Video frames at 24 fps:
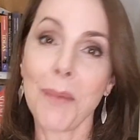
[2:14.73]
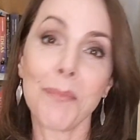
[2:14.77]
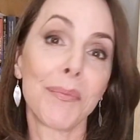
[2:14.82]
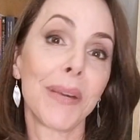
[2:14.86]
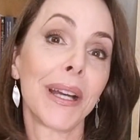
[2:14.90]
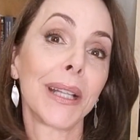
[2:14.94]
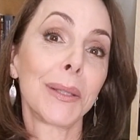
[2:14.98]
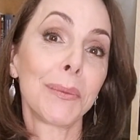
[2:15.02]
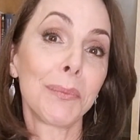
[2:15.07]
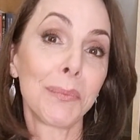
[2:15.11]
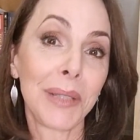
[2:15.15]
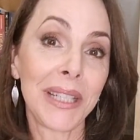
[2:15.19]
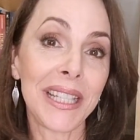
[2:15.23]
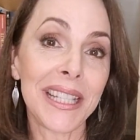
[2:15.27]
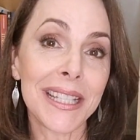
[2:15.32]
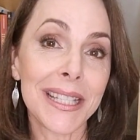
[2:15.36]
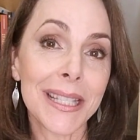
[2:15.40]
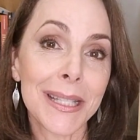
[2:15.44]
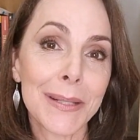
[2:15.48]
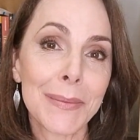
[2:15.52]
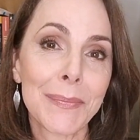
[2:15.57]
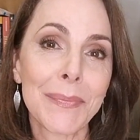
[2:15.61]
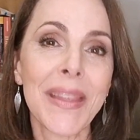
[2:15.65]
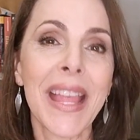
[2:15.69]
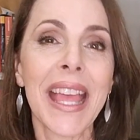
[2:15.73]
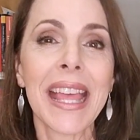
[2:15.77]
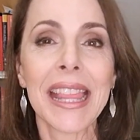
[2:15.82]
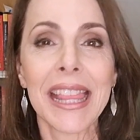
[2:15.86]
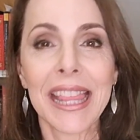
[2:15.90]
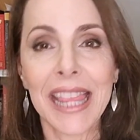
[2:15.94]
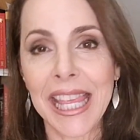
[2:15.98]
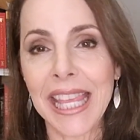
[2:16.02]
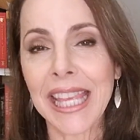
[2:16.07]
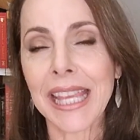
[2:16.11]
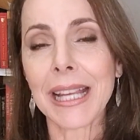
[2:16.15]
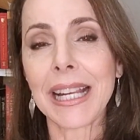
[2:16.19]
But please
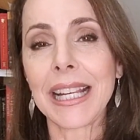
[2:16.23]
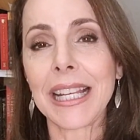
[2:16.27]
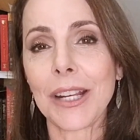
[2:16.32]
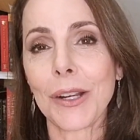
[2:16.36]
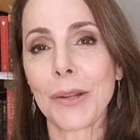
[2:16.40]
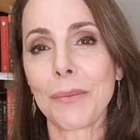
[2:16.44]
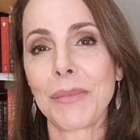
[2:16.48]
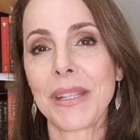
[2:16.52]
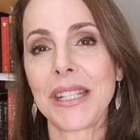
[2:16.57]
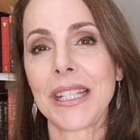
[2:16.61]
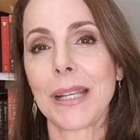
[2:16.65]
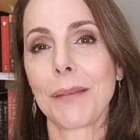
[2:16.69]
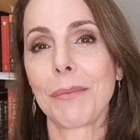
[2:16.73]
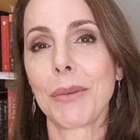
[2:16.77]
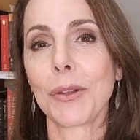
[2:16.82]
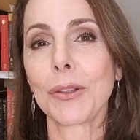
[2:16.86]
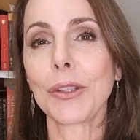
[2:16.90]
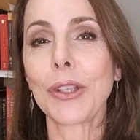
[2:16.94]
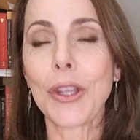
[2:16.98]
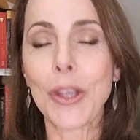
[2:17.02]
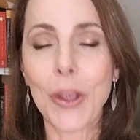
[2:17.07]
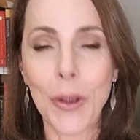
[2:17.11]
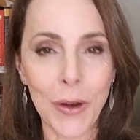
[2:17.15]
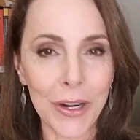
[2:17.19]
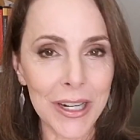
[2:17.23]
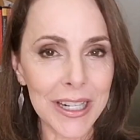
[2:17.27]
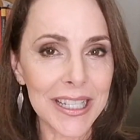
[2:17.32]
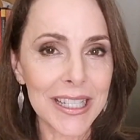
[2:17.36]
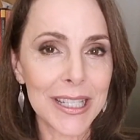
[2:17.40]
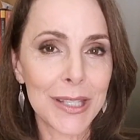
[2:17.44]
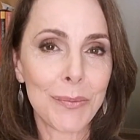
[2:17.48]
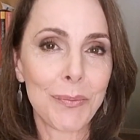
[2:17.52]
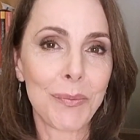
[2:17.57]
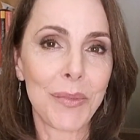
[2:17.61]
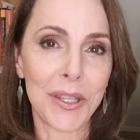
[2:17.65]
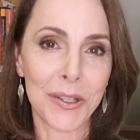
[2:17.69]
think a little bit about your
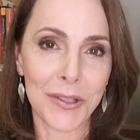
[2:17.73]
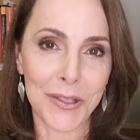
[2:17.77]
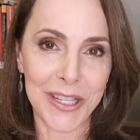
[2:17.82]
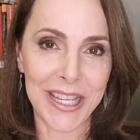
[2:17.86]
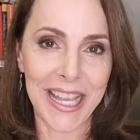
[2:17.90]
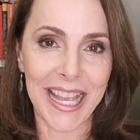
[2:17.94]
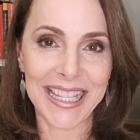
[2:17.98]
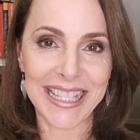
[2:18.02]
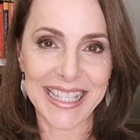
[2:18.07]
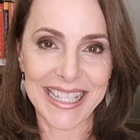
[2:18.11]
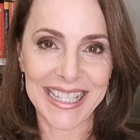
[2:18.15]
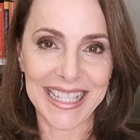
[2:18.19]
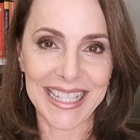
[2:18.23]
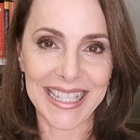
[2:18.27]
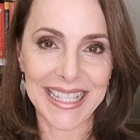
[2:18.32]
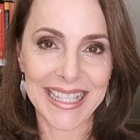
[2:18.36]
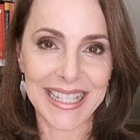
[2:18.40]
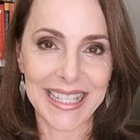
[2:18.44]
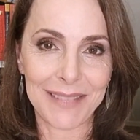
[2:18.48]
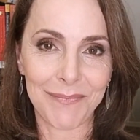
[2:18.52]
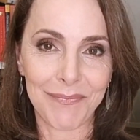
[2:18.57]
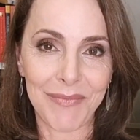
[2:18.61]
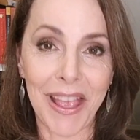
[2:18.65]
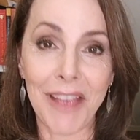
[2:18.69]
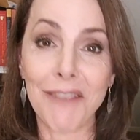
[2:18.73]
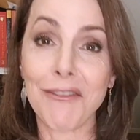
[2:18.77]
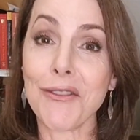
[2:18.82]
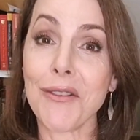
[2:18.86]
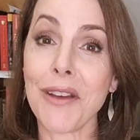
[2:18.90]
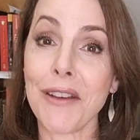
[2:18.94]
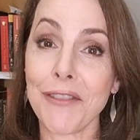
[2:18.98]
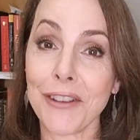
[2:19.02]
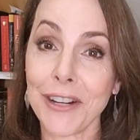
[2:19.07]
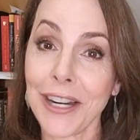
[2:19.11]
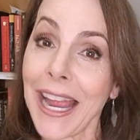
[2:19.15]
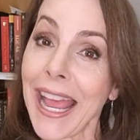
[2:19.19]
experiences. Have you
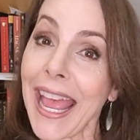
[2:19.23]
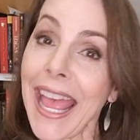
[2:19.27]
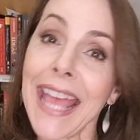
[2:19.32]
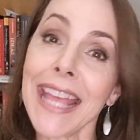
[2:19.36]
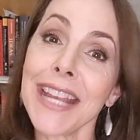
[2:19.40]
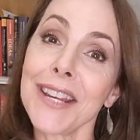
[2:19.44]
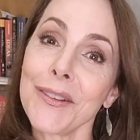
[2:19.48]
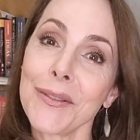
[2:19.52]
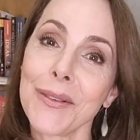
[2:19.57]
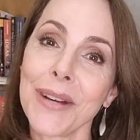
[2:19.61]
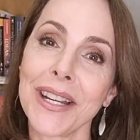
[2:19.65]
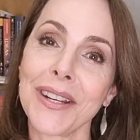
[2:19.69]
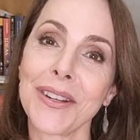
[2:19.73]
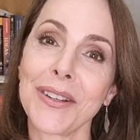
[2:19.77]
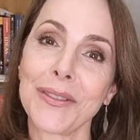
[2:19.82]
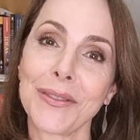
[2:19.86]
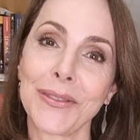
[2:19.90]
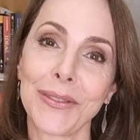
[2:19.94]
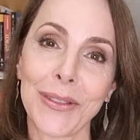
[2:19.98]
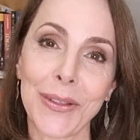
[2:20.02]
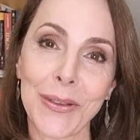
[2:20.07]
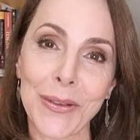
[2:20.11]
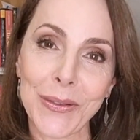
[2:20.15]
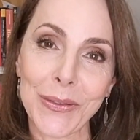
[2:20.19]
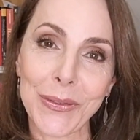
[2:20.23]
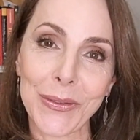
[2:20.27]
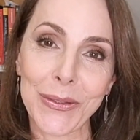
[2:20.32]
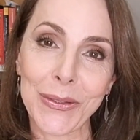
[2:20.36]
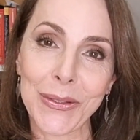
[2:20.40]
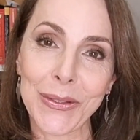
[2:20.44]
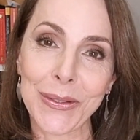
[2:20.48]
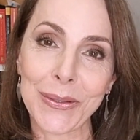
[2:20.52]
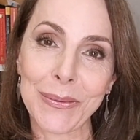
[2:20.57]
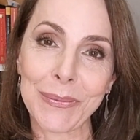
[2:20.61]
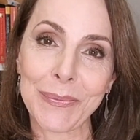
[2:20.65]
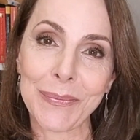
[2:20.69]
ever had one of
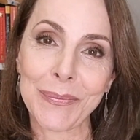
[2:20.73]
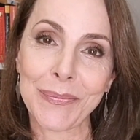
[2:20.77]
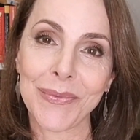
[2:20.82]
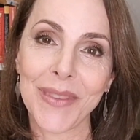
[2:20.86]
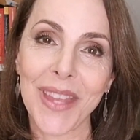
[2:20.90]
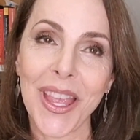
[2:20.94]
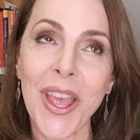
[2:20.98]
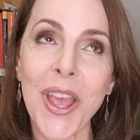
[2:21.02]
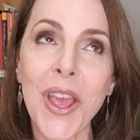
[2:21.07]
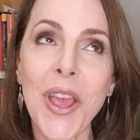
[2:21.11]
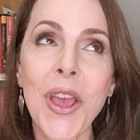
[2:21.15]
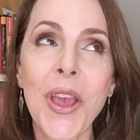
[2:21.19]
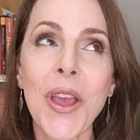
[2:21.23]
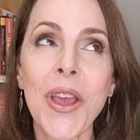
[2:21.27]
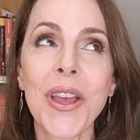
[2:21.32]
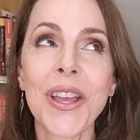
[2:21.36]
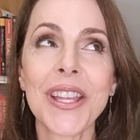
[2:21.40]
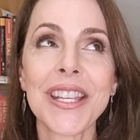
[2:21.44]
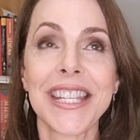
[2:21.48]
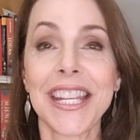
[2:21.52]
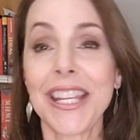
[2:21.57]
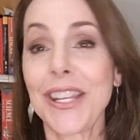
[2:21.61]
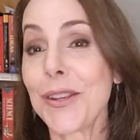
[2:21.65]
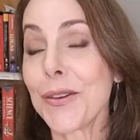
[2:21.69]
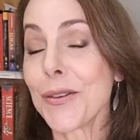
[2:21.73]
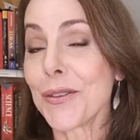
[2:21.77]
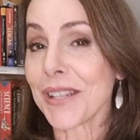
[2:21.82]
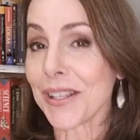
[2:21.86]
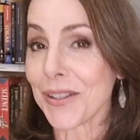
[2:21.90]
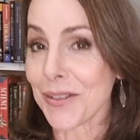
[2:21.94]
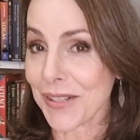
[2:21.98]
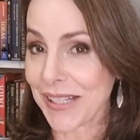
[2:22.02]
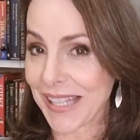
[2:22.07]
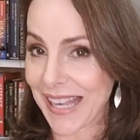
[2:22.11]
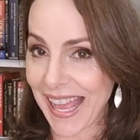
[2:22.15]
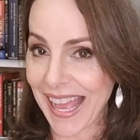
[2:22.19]
those? Did you
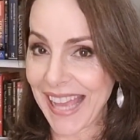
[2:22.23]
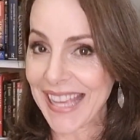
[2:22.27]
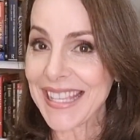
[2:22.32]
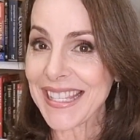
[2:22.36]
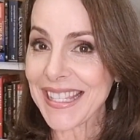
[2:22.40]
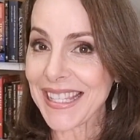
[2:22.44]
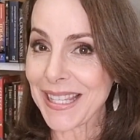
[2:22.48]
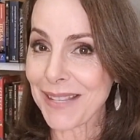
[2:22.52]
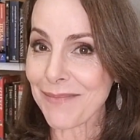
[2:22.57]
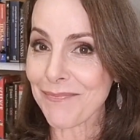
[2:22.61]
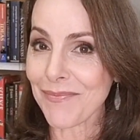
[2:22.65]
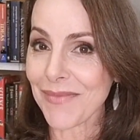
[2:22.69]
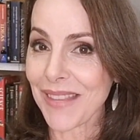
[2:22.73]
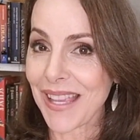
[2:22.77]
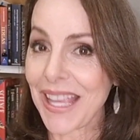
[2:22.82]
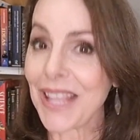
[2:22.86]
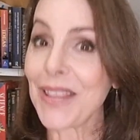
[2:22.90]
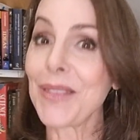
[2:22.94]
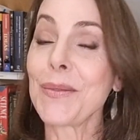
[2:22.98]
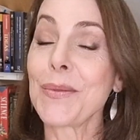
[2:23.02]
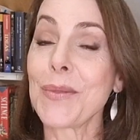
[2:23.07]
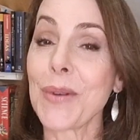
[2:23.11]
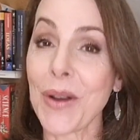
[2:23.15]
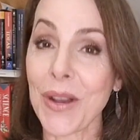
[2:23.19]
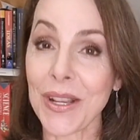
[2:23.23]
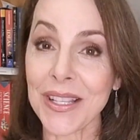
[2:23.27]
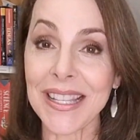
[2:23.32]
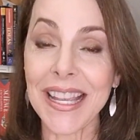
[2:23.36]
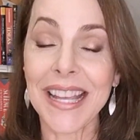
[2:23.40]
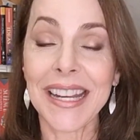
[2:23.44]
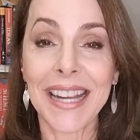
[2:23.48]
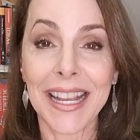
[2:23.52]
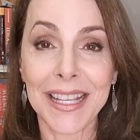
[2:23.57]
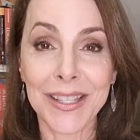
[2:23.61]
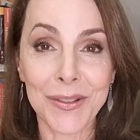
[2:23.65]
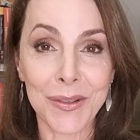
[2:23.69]
recognize it was
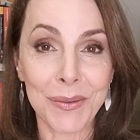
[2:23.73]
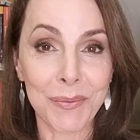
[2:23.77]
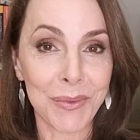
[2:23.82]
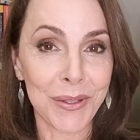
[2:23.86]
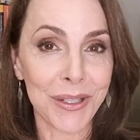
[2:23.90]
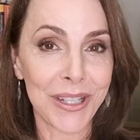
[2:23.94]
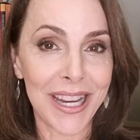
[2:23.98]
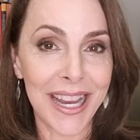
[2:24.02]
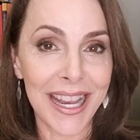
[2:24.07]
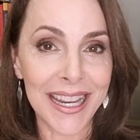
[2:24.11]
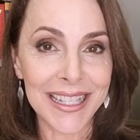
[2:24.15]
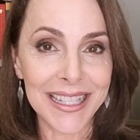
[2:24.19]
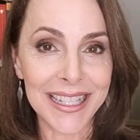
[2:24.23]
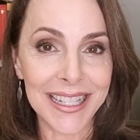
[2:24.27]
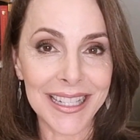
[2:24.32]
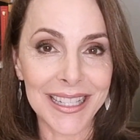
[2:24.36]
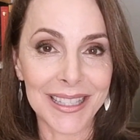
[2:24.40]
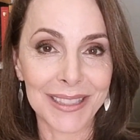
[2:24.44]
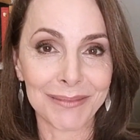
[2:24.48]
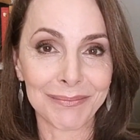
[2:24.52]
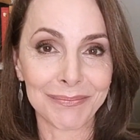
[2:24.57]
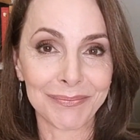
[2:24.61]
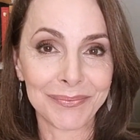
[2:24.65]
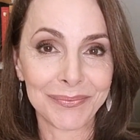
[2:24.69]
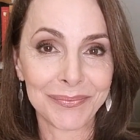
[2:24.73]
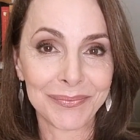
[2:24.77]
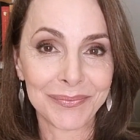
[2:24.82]
an astral projection?